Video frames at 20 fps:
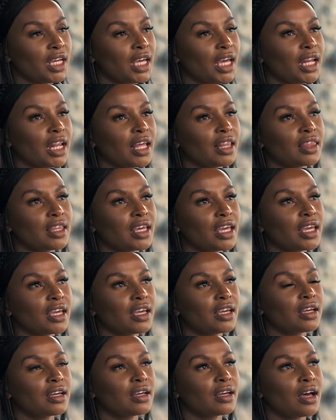And I
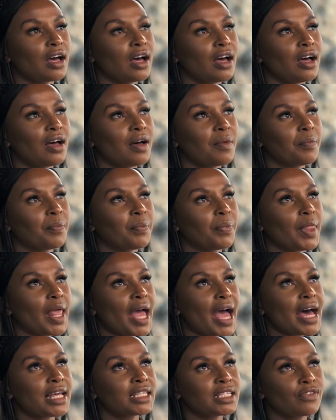think
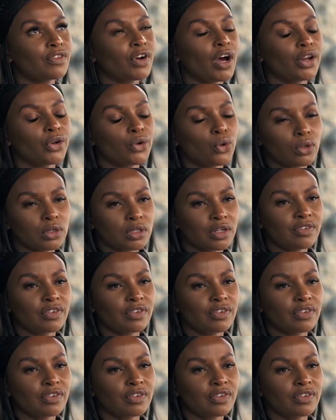as I've gotten older,